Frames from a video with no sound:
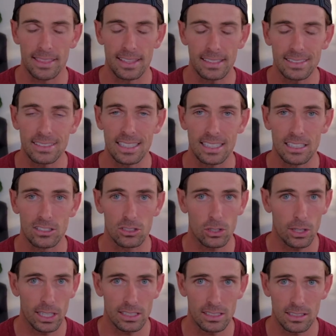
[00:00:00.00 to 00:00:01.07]
this thing is
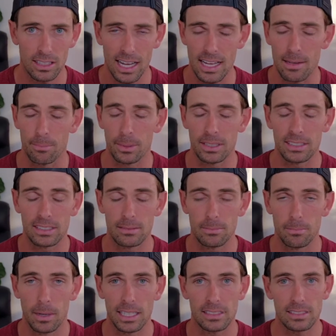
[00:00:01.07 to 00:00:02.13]
crazy light. But
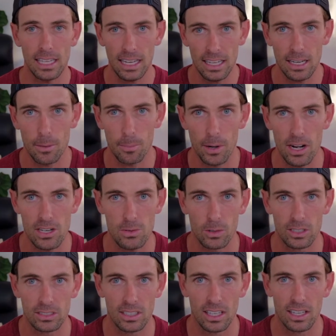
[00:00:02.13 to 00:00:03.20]
my second impression
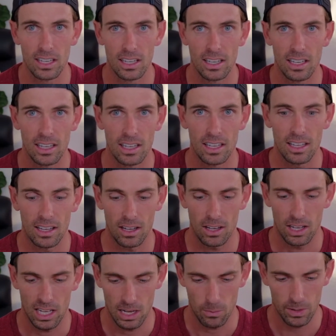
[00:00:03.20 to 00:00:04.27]
was,
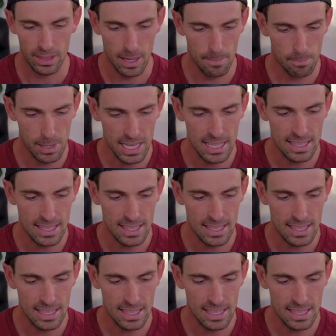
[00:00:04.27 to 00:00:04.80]
with it being